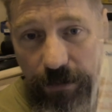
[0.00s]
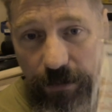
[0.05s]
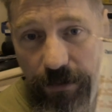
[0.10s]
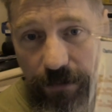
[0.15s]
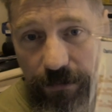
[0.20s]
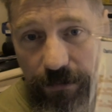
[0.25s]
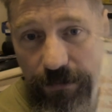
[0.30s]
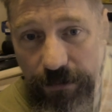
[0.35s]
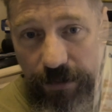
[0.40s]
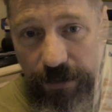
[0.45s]

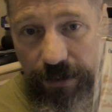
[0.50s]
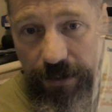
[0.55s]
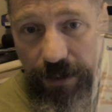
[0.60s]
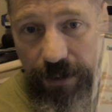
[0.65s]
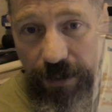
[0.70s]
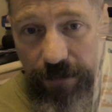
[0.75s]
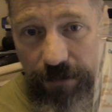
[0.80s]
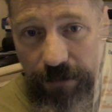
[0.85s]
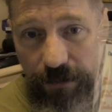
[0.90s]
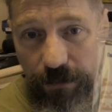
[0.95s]
three of
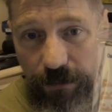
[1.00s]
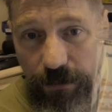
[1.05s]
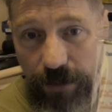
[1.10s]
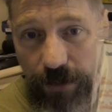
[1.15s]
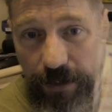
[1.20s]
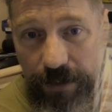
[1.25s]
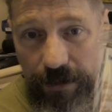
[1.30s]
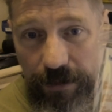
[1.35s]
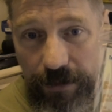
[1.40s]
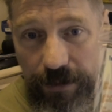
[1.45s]
a
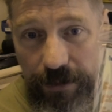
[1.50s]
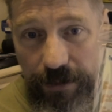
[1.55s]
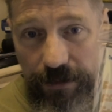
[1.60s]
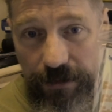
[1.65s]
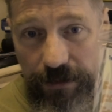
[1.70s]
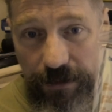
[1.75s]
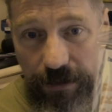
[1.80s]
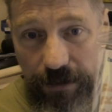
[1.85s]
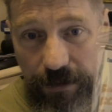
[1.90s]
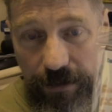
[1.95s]
regular
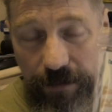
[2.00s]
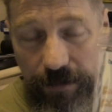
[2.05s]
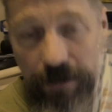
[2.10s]
guitar.